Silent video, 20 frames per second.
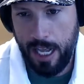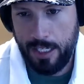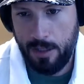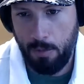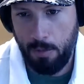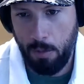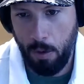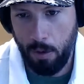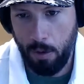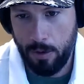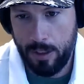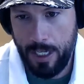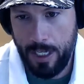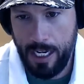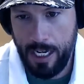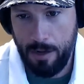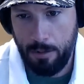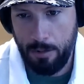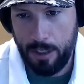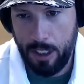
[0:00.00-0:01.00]
the roles needed
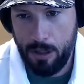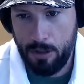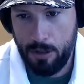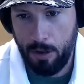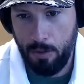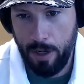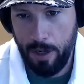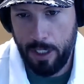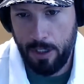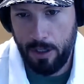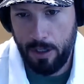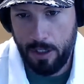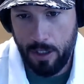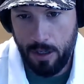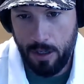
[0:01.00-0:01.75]
was user researcher.